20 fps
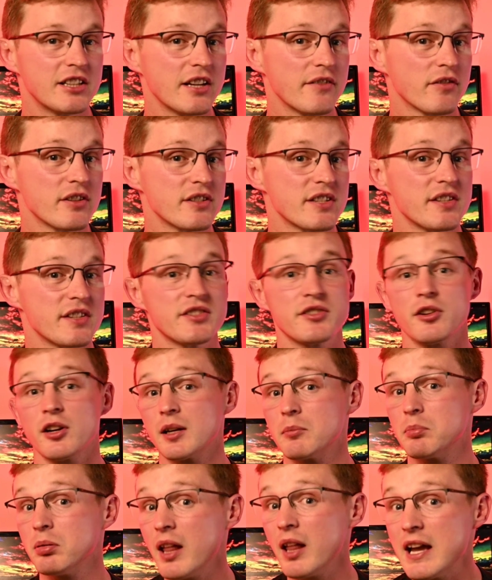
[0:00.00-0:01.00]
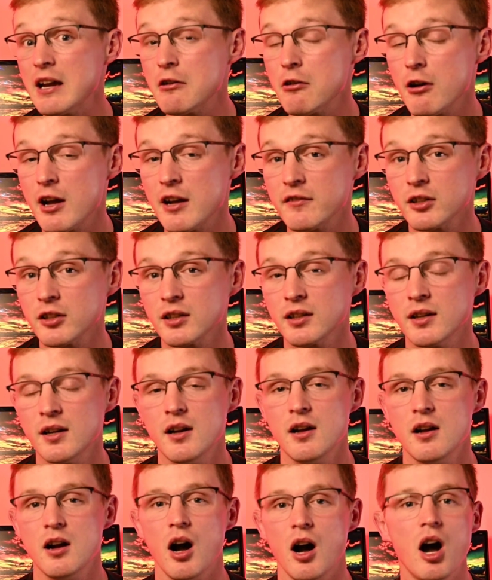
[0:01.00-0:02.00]
differences during play, however,
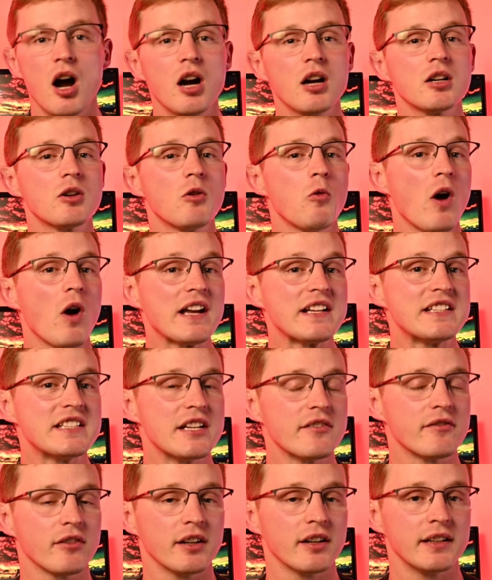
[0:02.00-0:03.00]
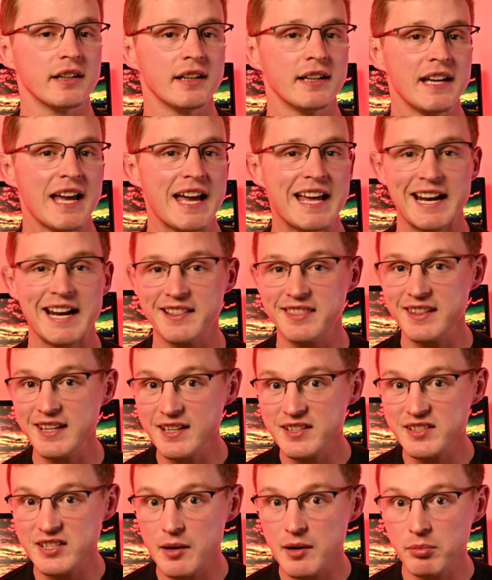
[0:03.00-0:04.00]
are quite different, and I
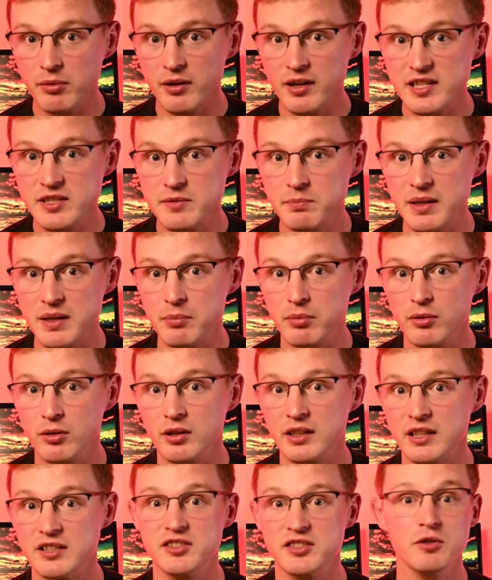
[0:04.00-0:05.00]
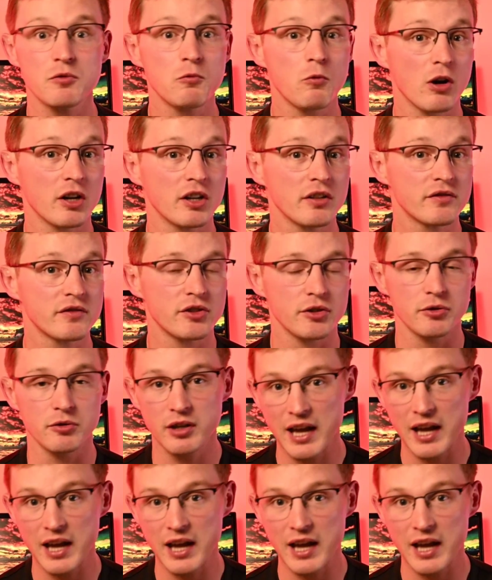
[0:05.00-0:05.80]
think separates people into one of two